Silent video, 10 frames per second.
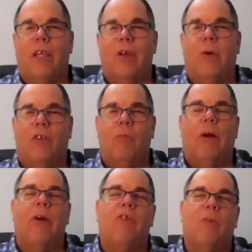that you
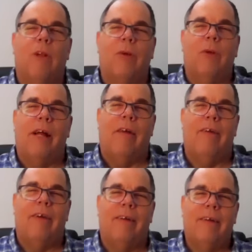experienced when you were
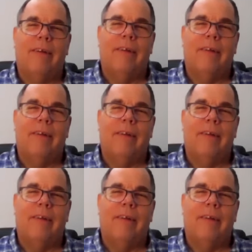down there?